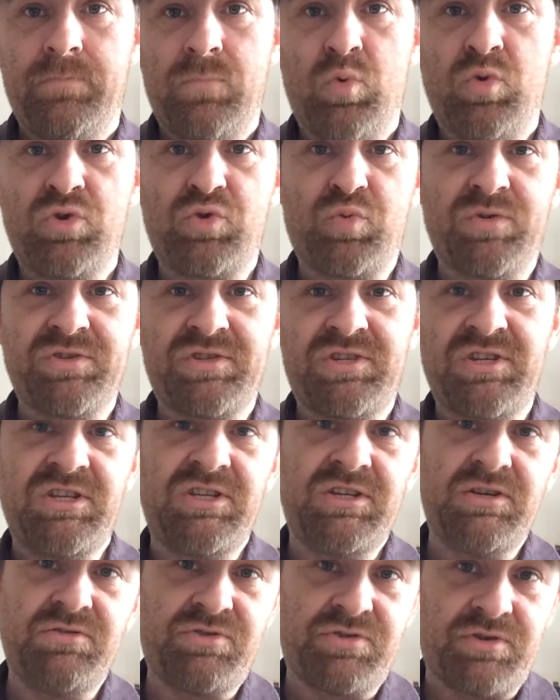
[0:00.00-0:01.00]
which ones do
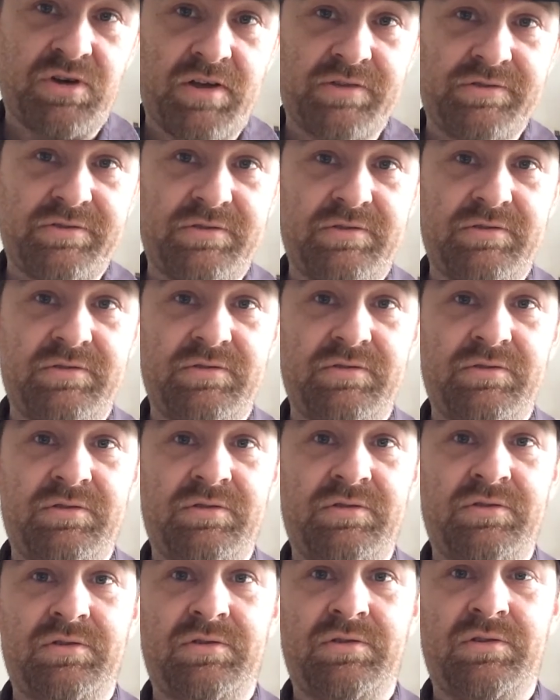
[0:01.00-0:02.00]
you trust
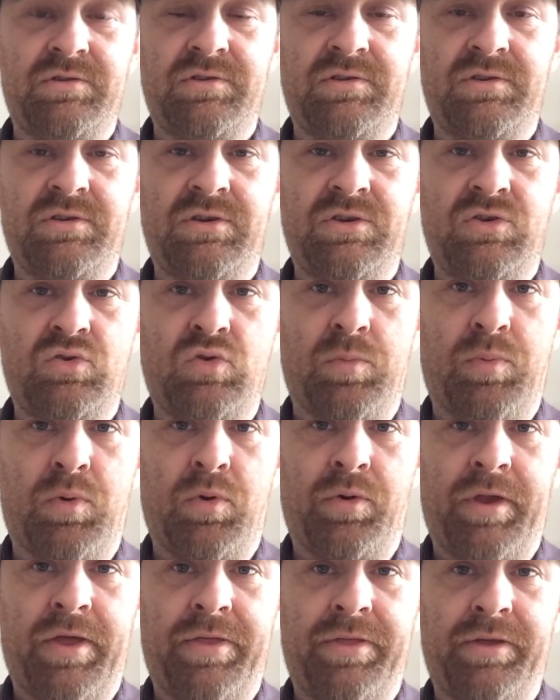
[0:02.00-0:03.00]
to
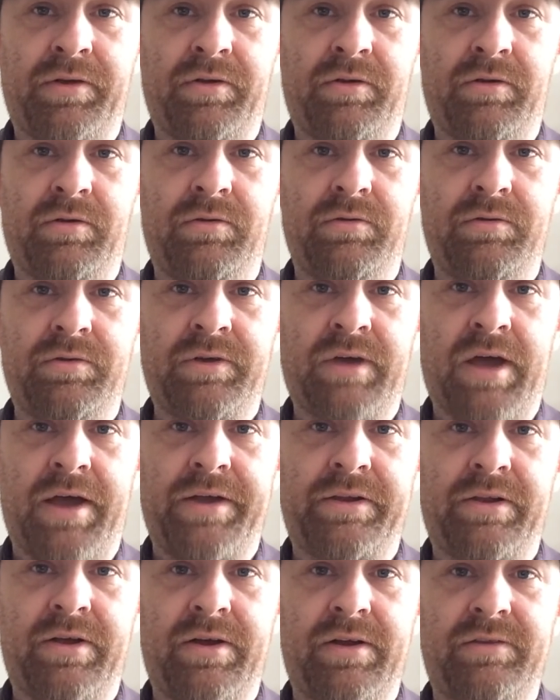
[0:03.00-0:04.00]
uphold ethical
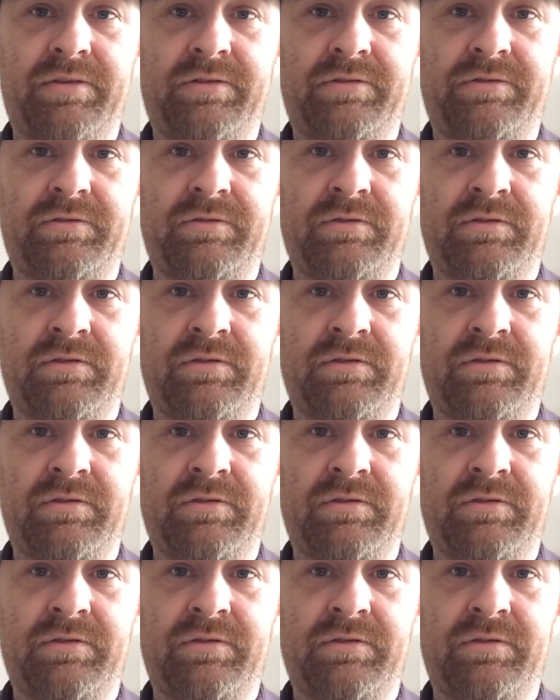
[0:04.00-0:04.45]
guidelines?